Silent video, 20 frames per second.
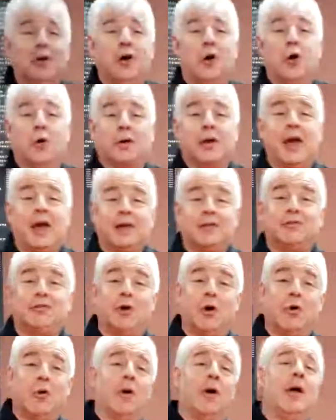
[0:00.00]
Okay,
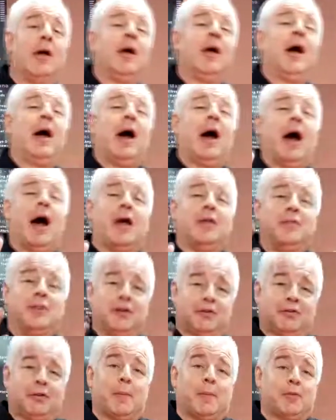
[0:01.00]
so on
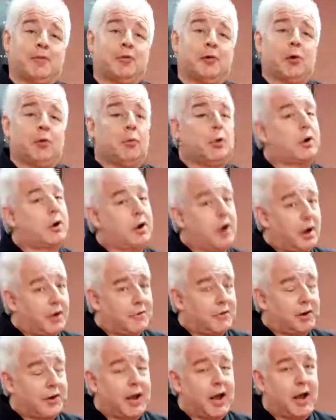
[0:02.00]
this episode, we're
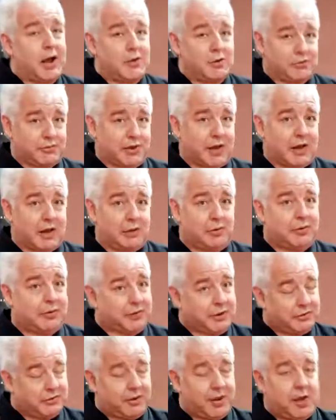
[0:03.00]
covering Anyo Tatlo,
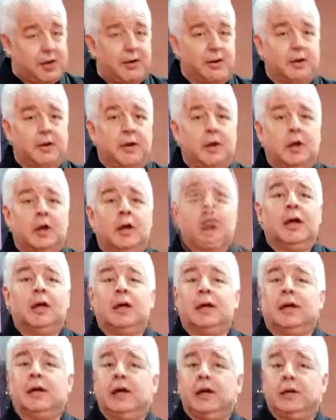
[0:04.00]
as I said.
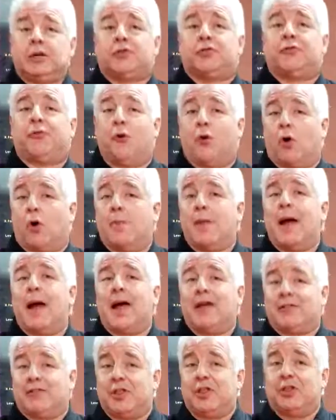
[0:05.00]
Each form
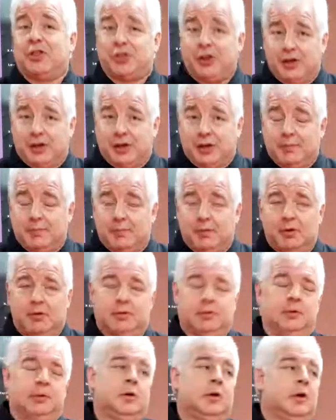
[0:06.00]
has a theme.
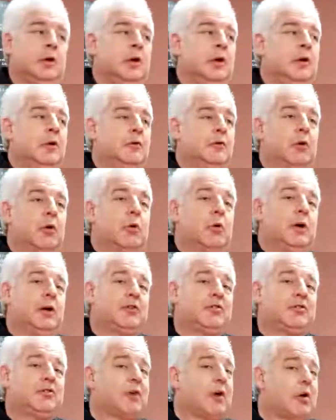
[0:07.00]
So
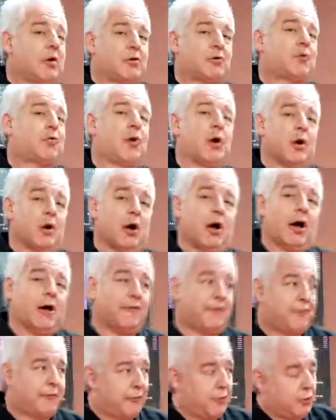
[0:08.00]
it starts right
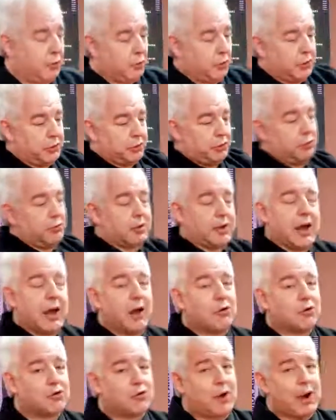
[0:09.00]
off with
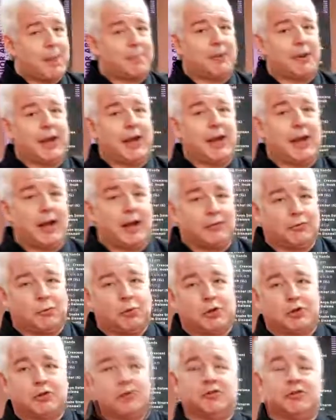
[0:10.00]
2-count trapping hands,
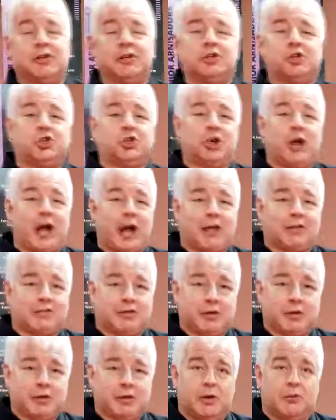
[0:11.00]
which is the
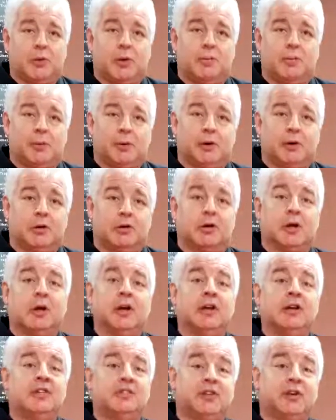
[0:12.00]
chassis that we build
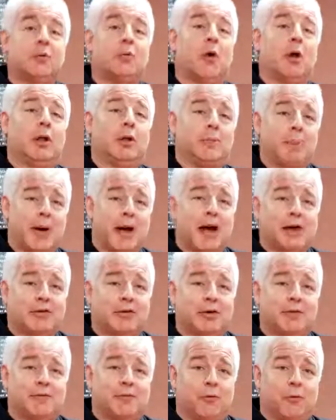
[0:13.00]
Sinwali
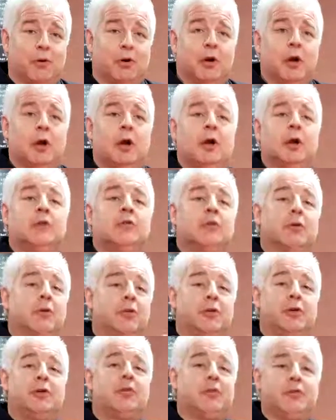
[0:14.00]
boxing for. So
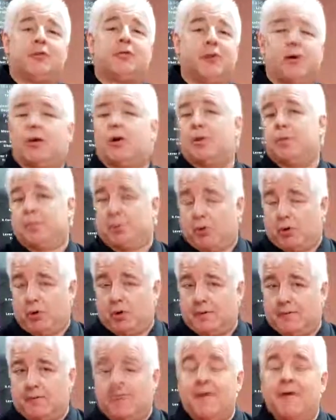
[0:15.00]
this is very
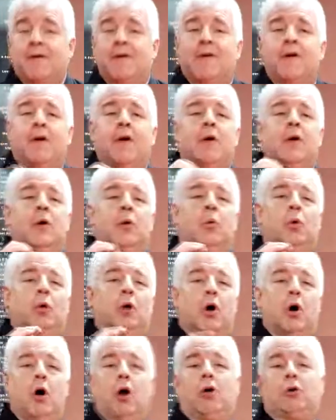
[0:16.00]
important.
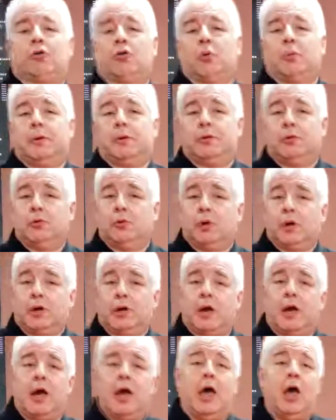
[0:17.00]
We'll also be
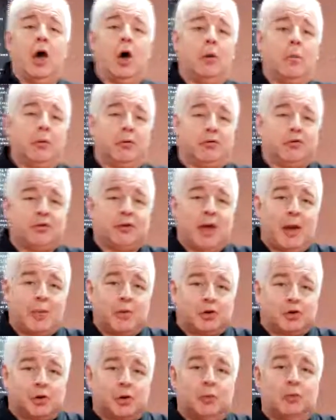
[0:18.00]
doing elbow
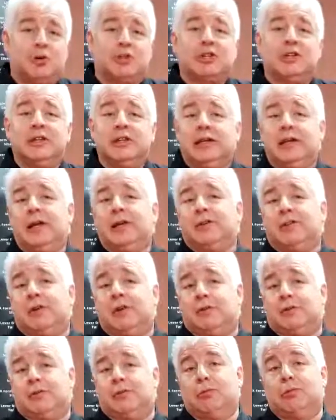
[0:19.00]
sandwiching, which leads
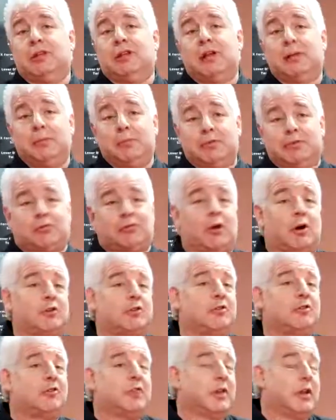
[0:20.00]
into limb
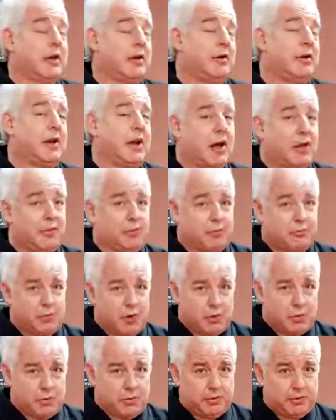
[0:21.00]
destructions later down the
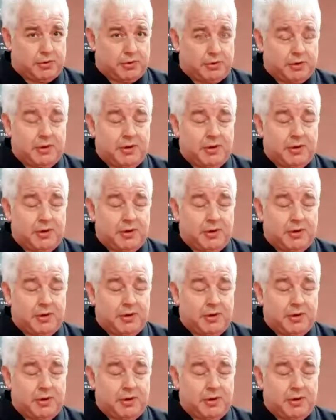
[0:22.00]
road.